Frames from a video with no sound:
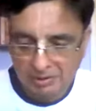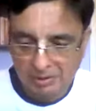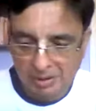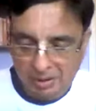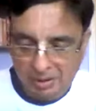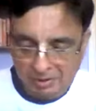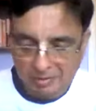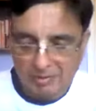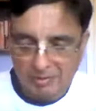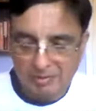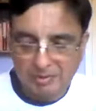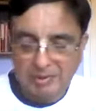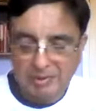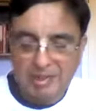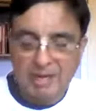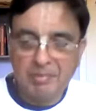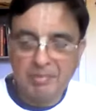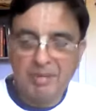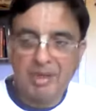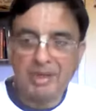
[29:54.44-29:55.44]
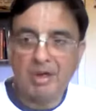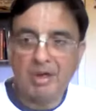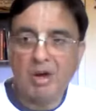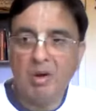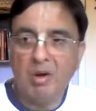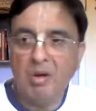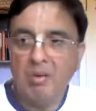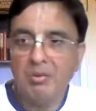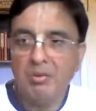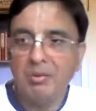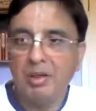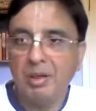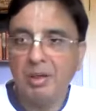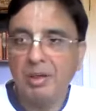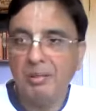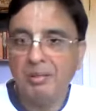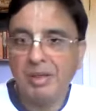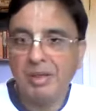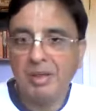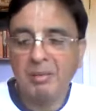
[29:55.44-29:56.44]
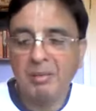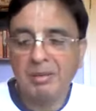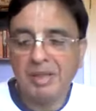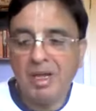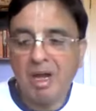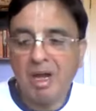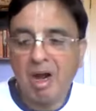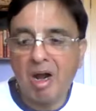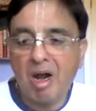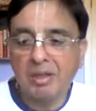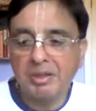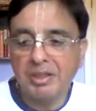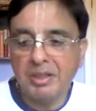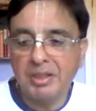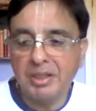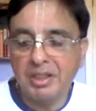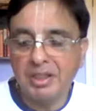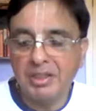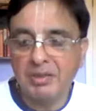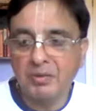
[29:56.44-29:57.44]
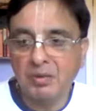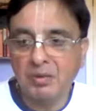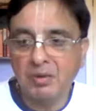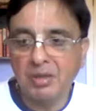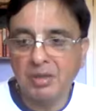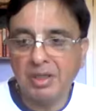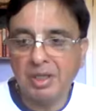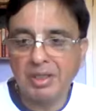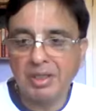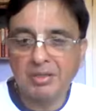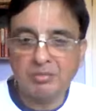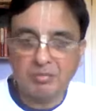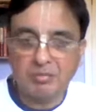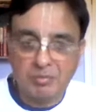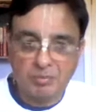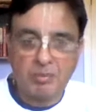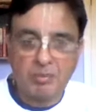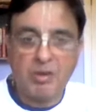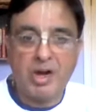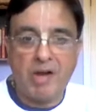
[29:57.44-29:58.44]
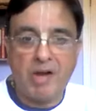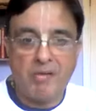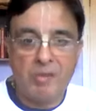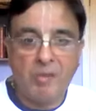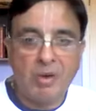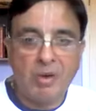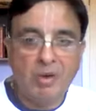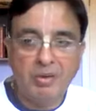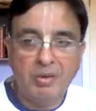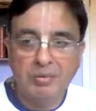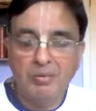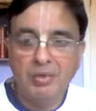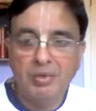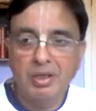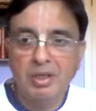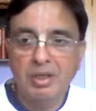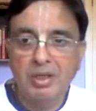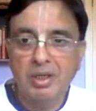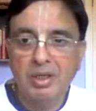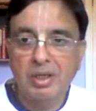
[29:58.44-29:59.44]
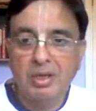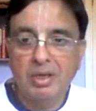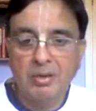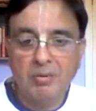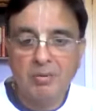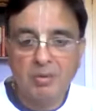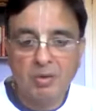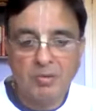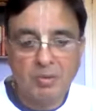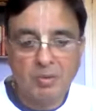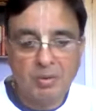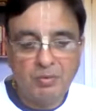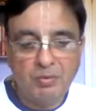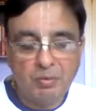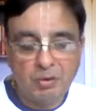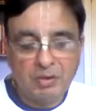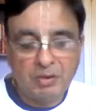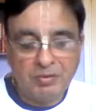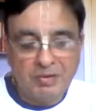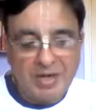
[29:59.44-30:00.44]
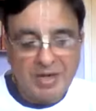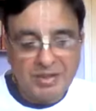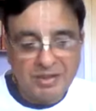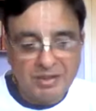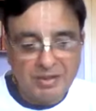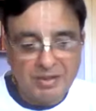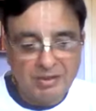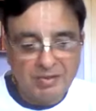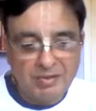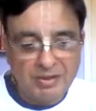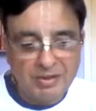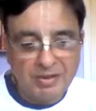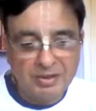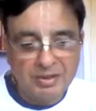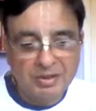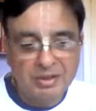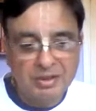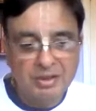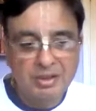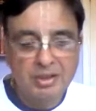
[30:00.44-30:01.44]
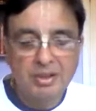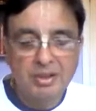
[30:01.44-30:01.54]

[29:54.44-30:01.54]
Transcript: I can't remember the name right now. That arti is for the, like, for everyone, for the Vaishnavas.